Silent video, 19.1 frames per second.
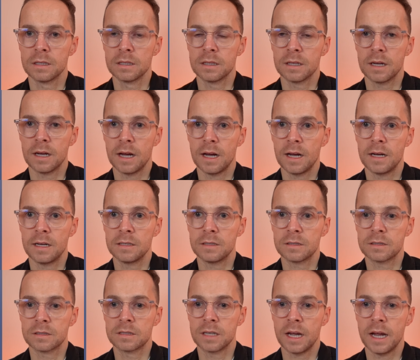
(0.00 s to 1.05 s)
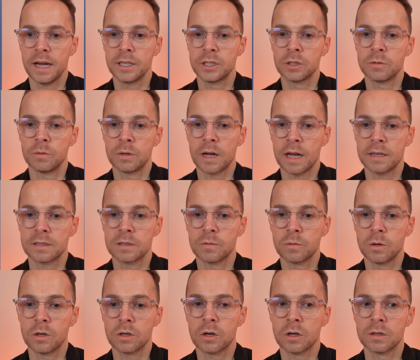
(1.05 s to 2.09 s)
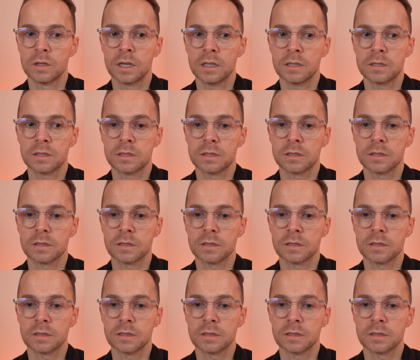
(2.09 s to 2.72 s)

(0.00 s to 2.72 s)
And the agent will get to work on this.